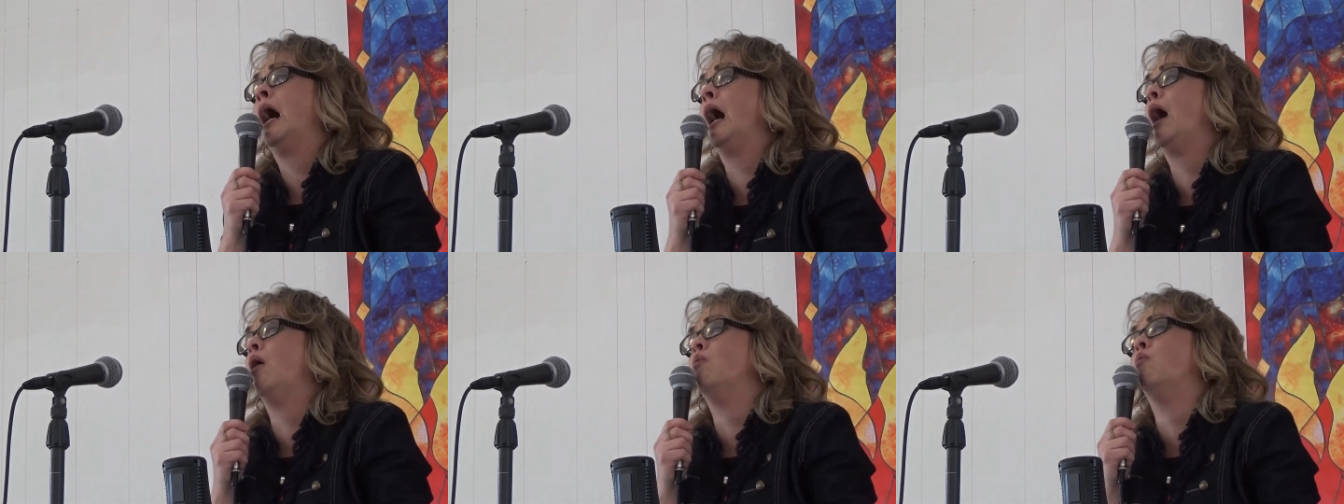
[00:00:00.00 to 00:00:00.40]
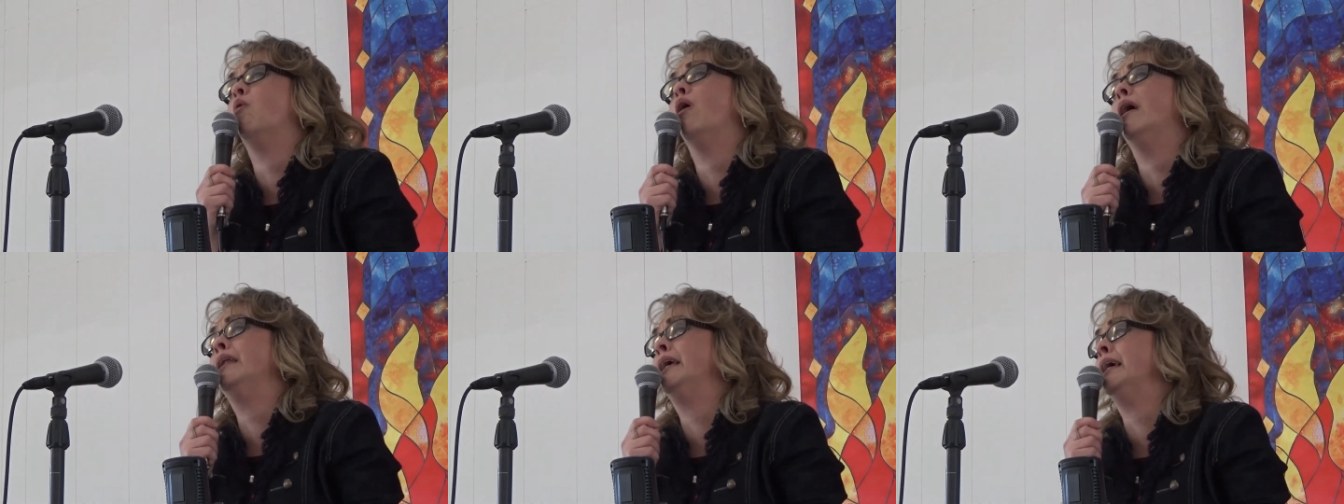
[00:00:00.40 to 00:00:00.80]
I
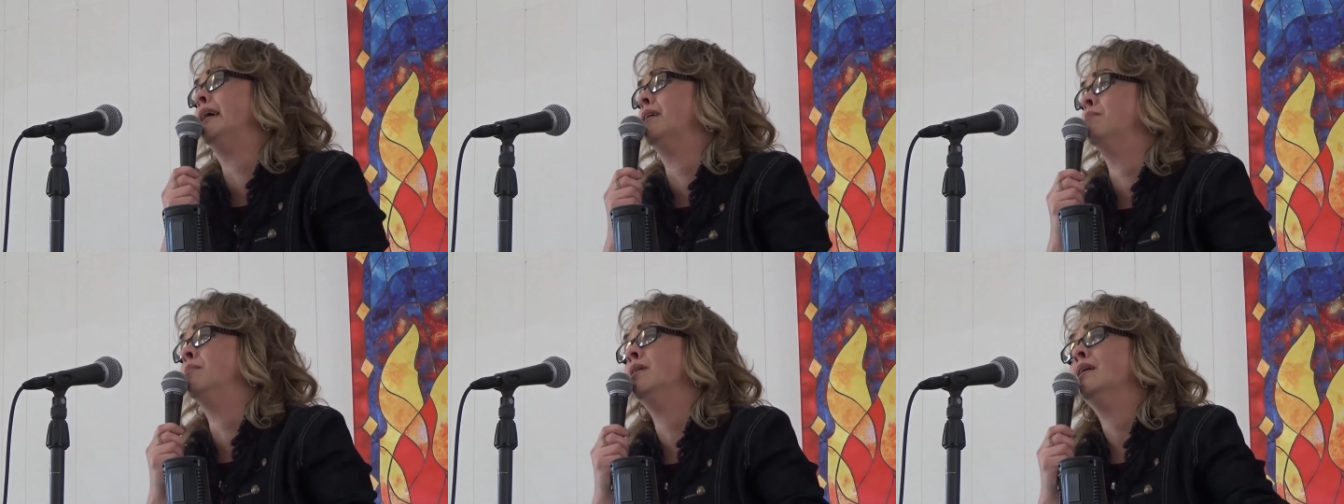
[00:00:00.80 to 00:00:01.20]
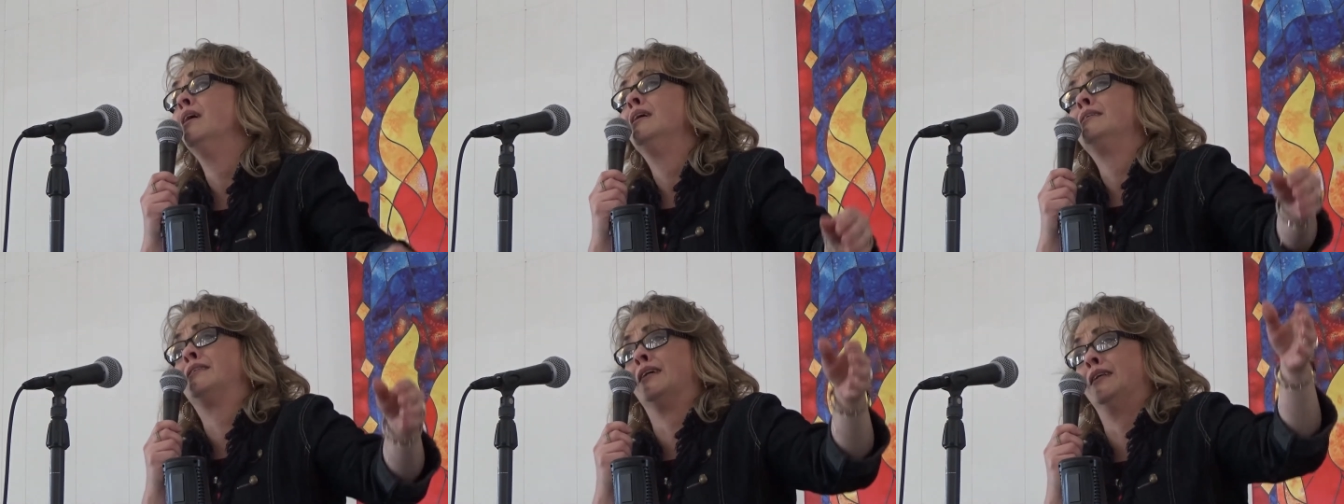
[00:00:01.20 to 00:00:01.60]
want him
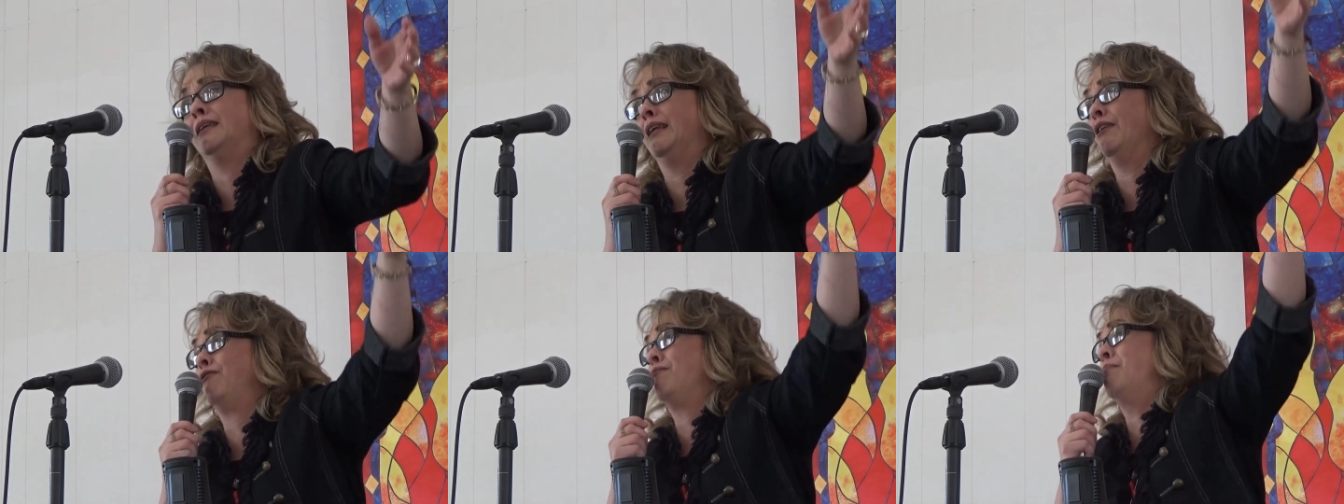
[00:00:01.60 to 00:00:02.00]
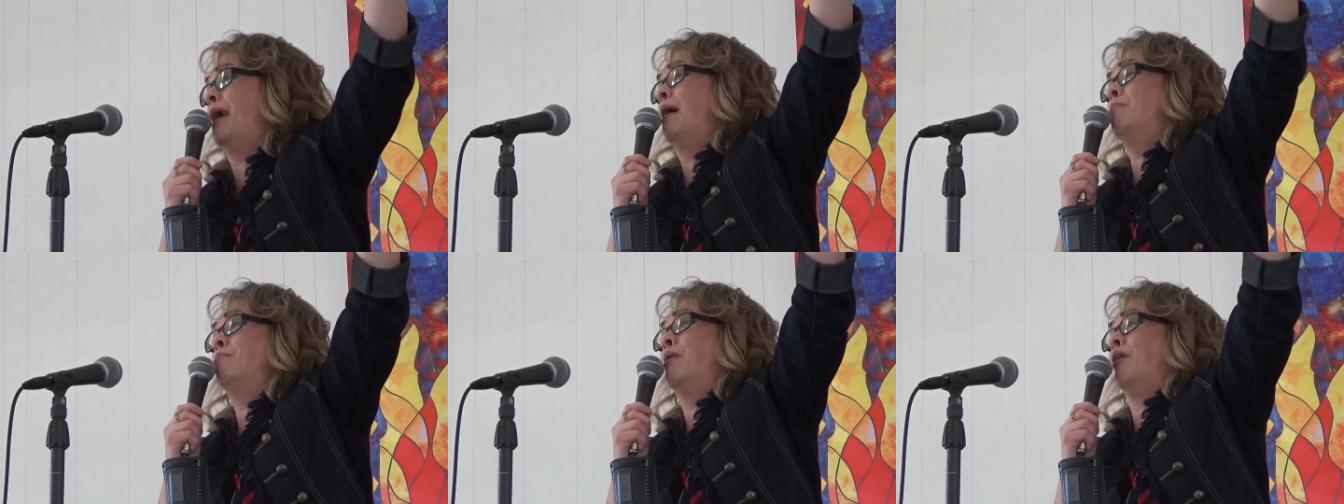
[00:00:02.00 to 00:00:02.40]
to lift
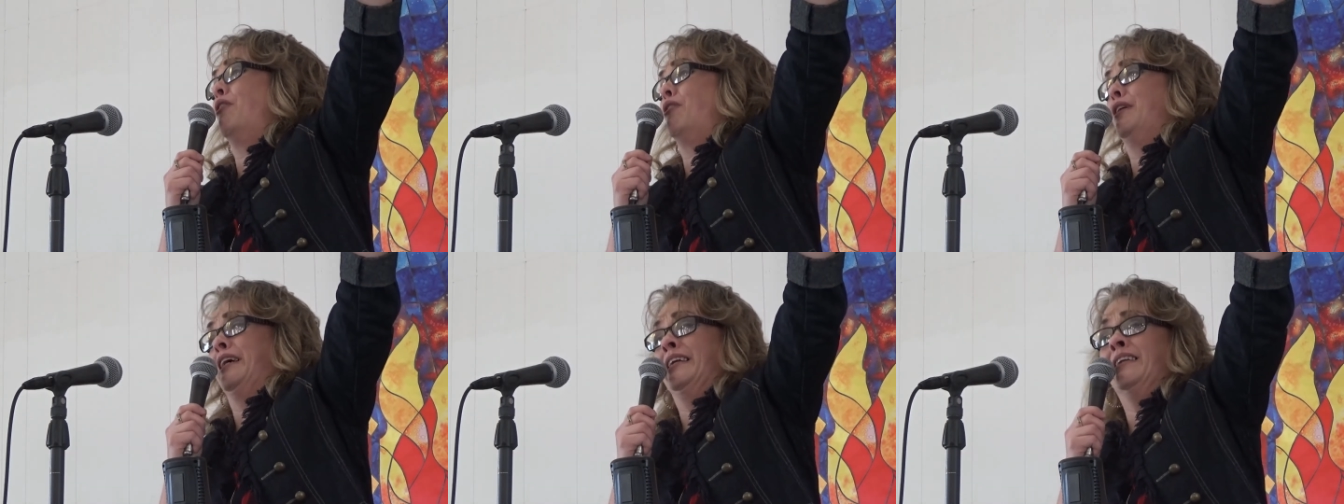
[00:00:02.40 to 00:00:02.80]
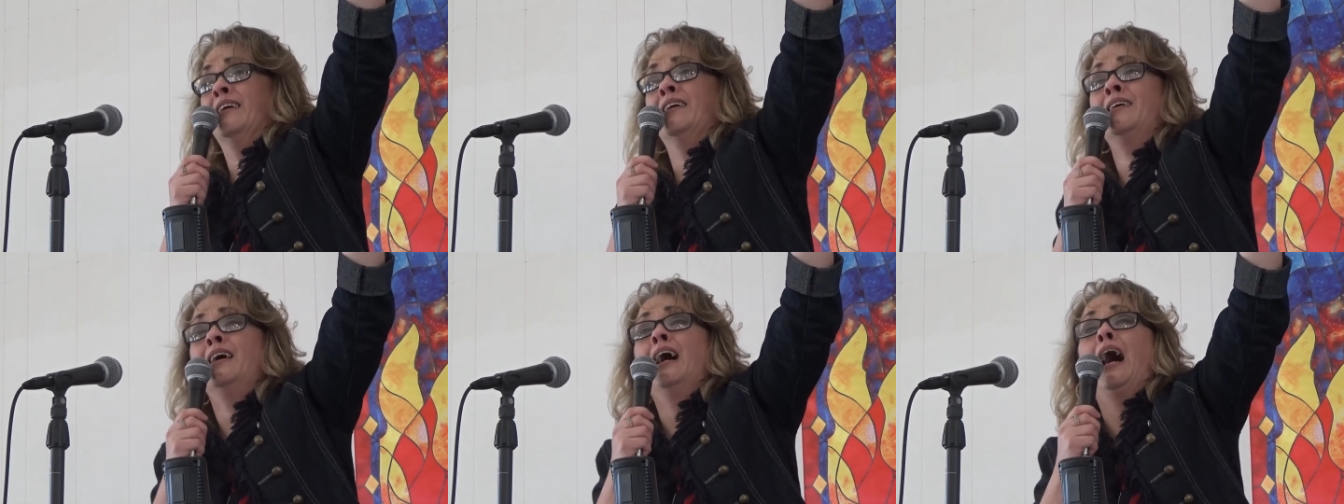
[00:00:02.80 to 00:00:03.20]
my burden.
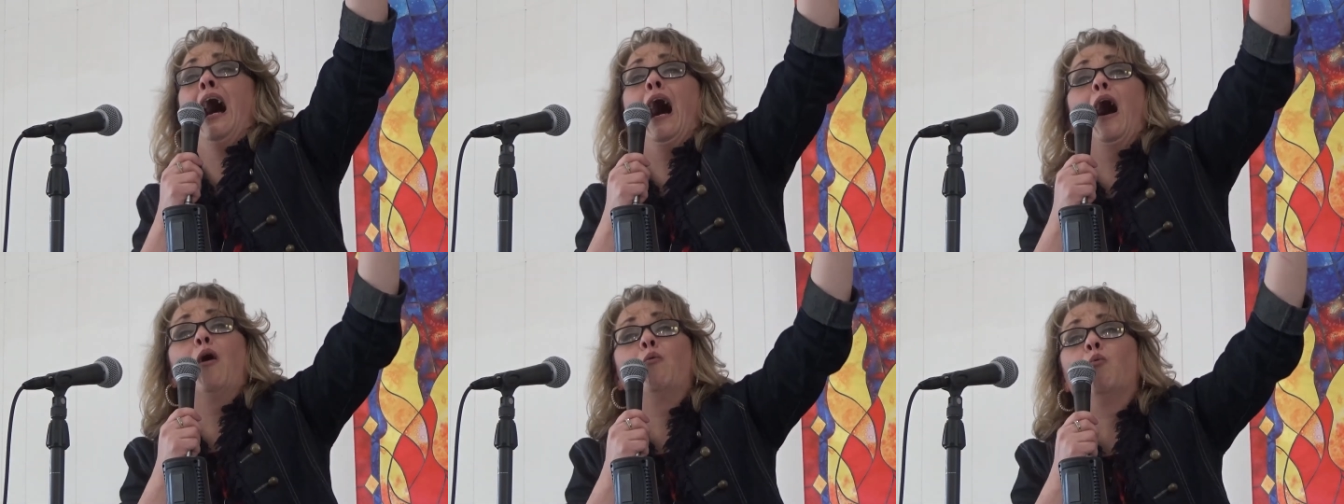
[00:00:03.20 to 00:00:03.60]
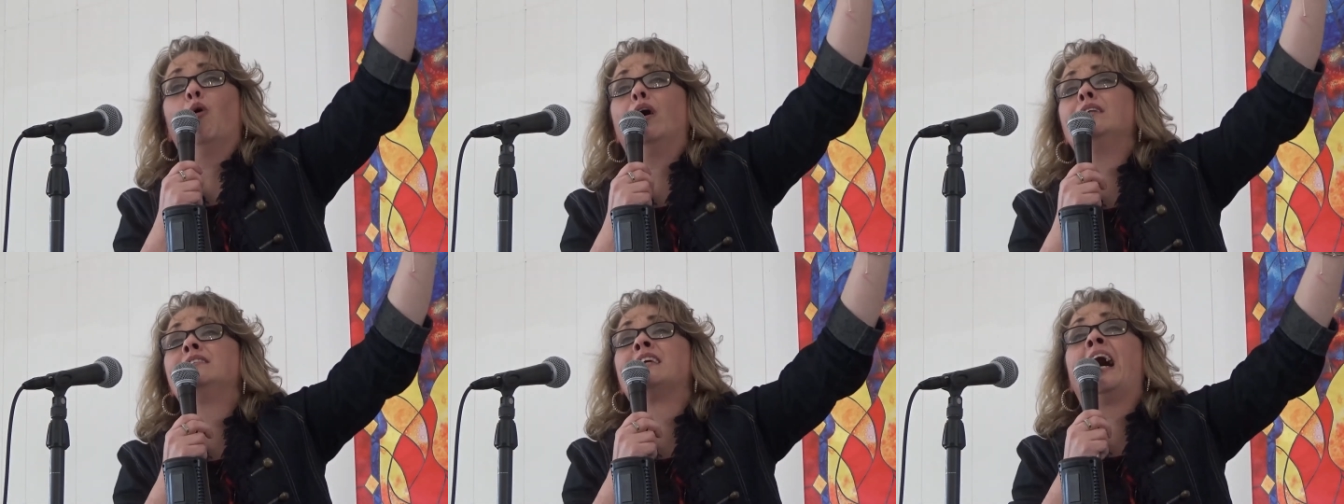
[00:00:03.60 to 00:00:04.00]
I
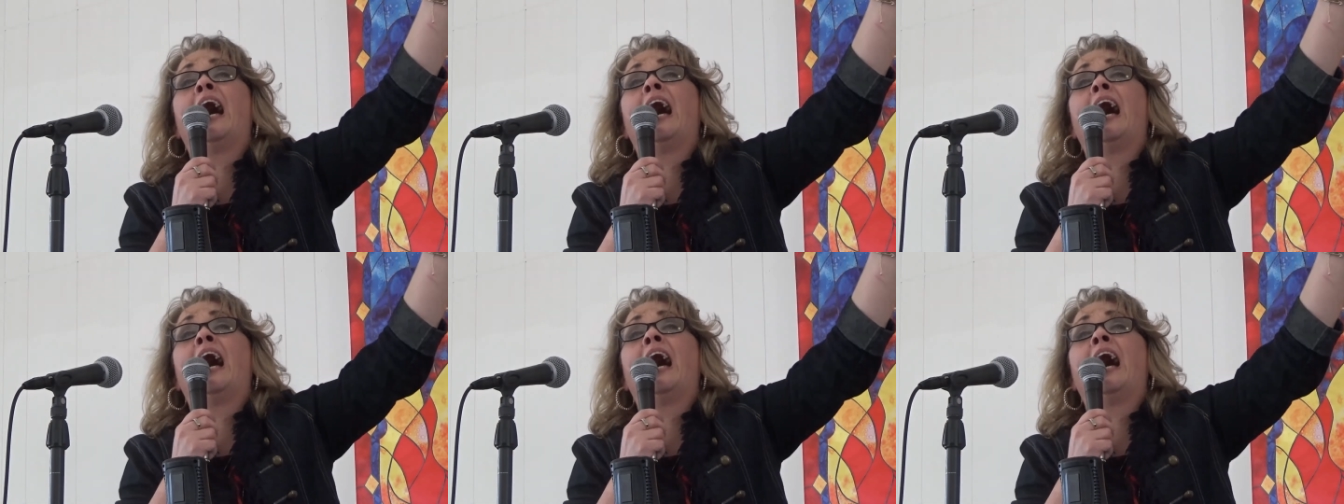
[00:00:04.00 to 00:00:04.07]
want to